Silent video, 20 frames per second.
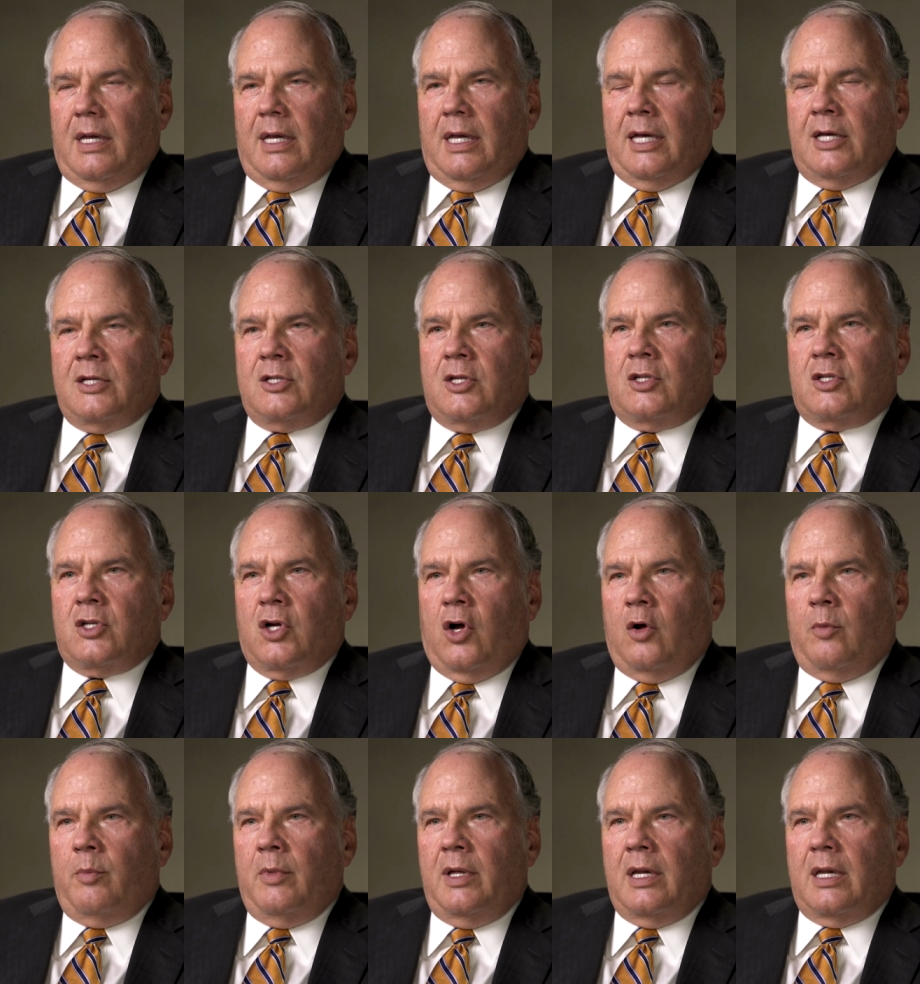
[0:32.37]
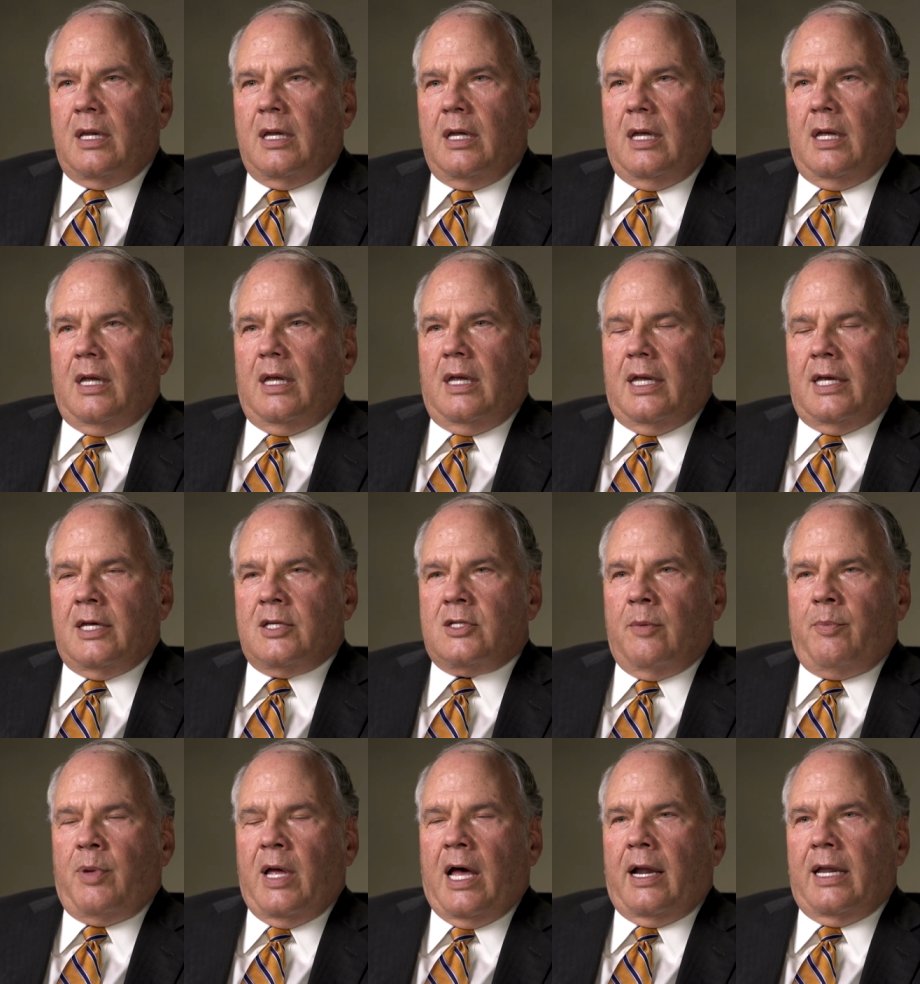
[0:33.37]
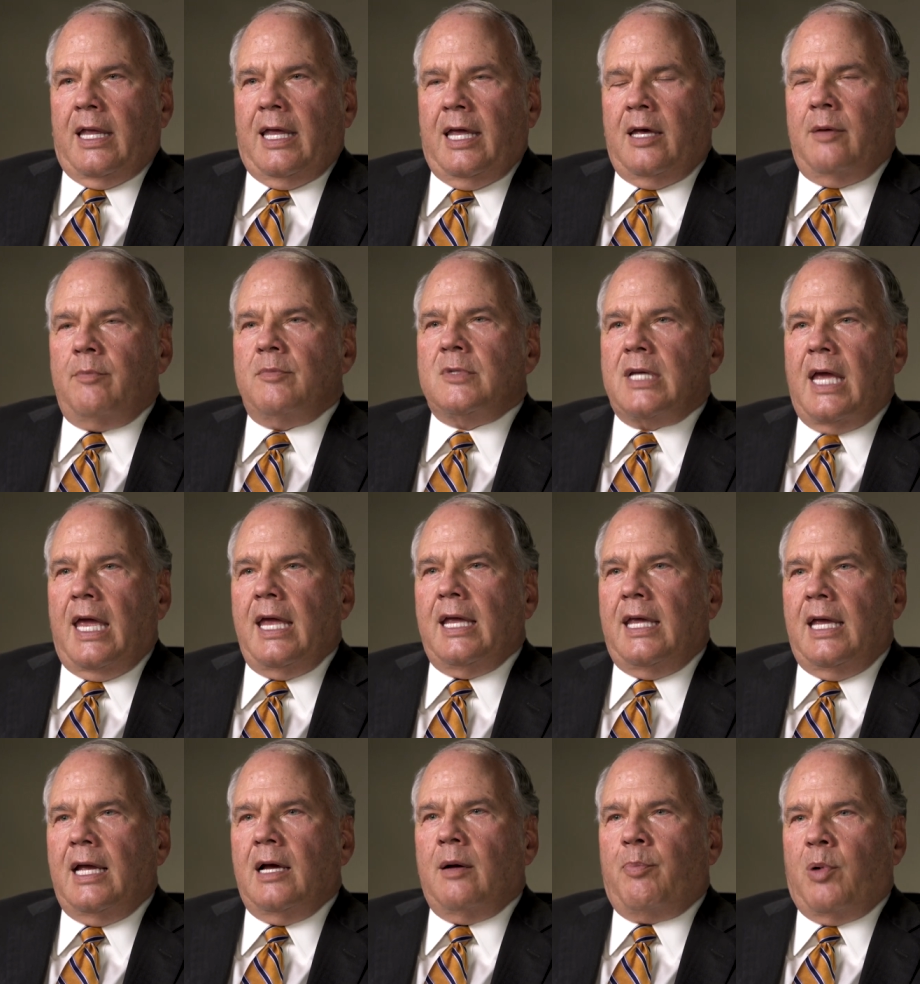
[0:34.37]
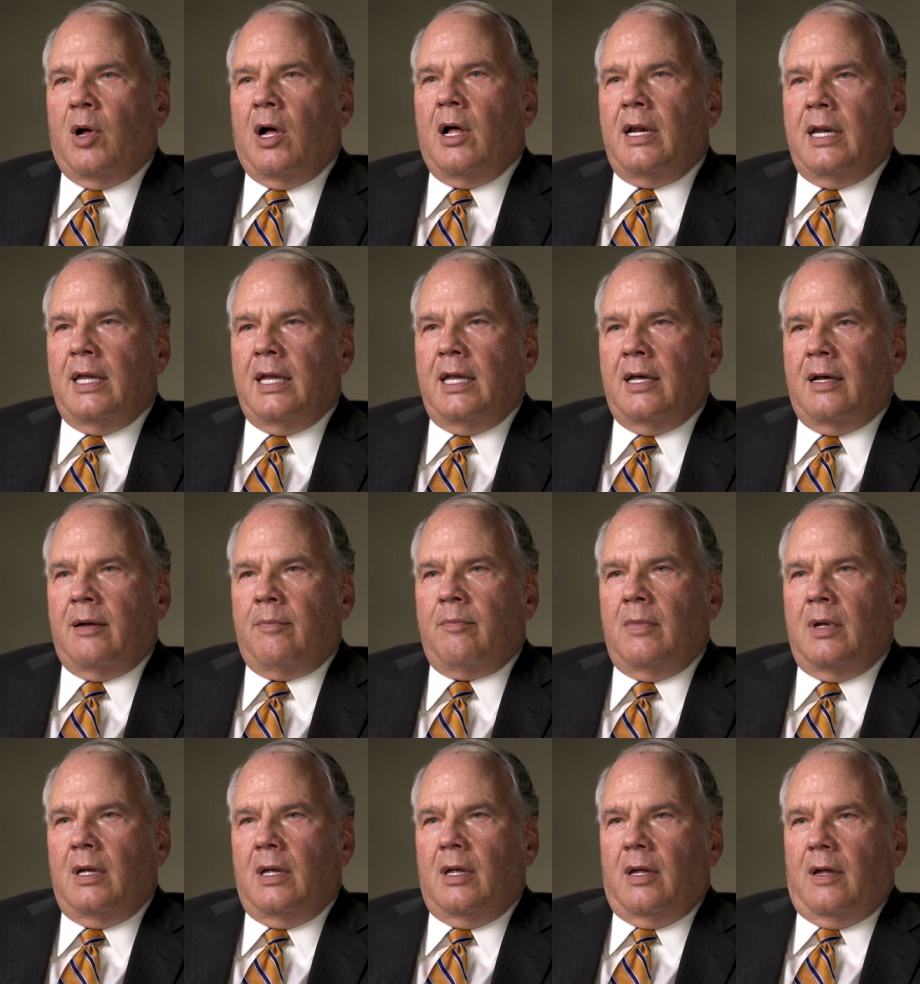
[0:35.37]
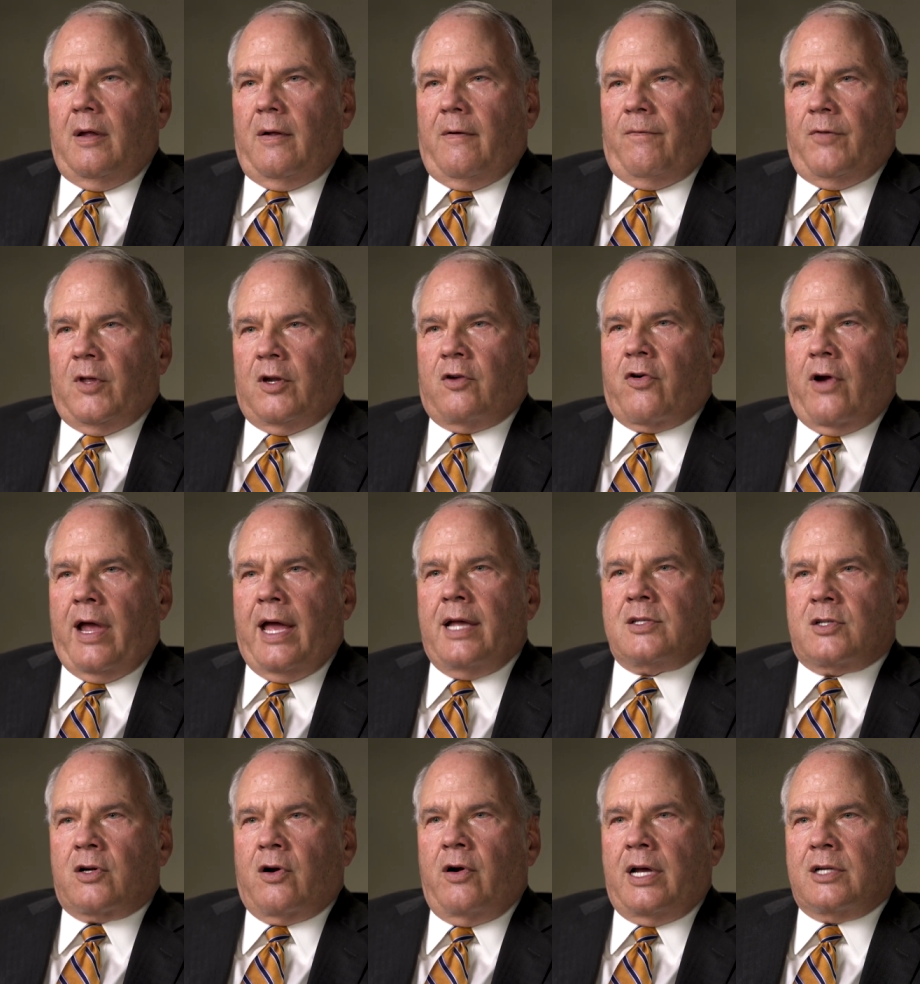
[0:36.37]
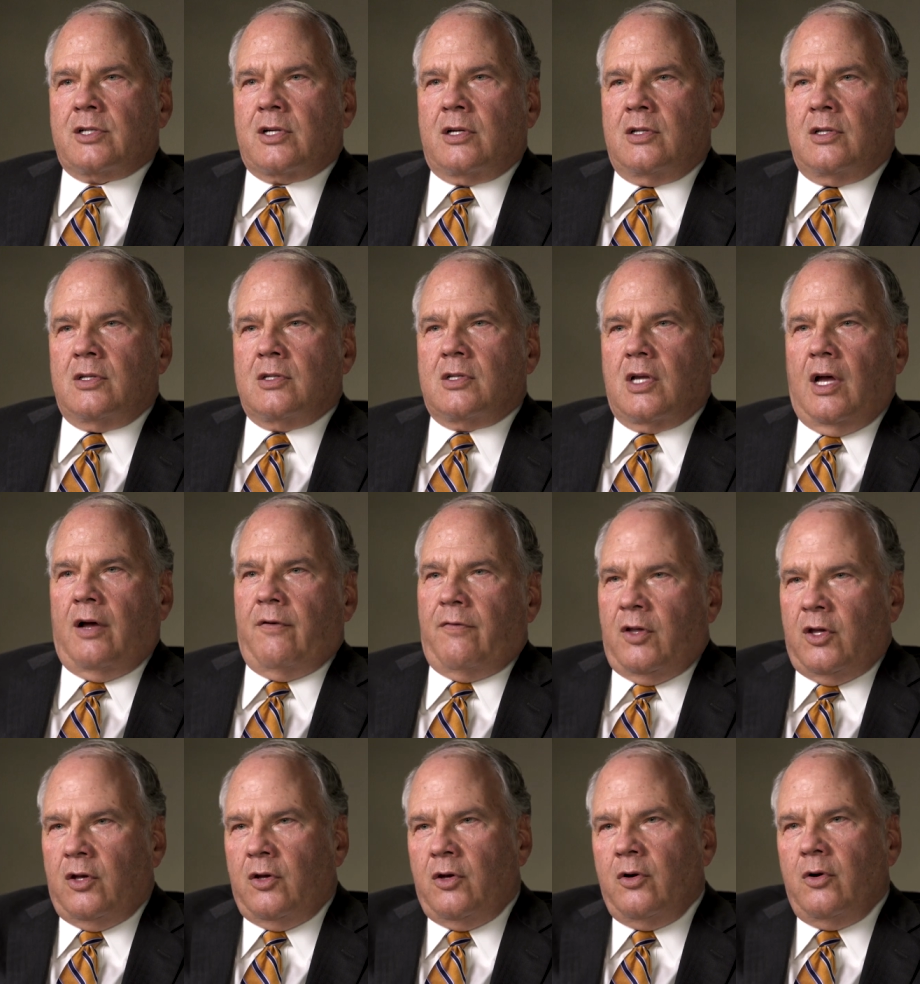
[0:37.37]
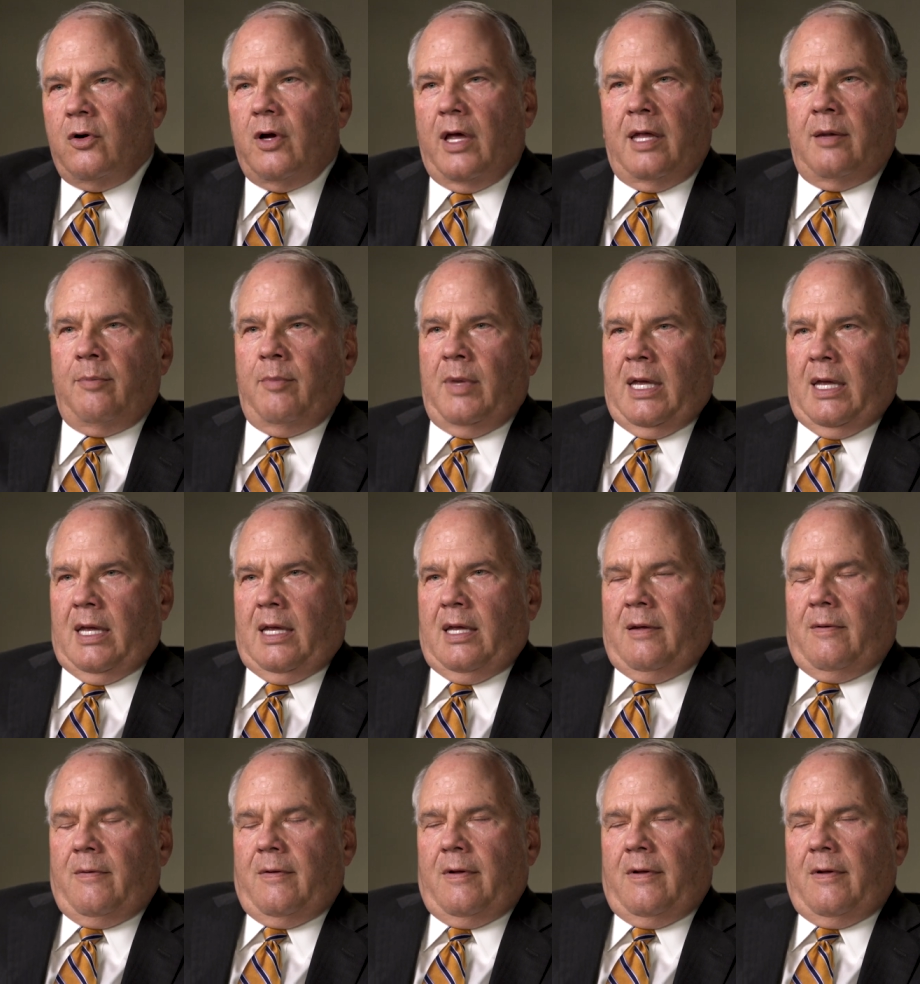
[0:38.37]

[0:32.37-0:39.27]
His atonement is about him taking upon him the transgressions of you and me,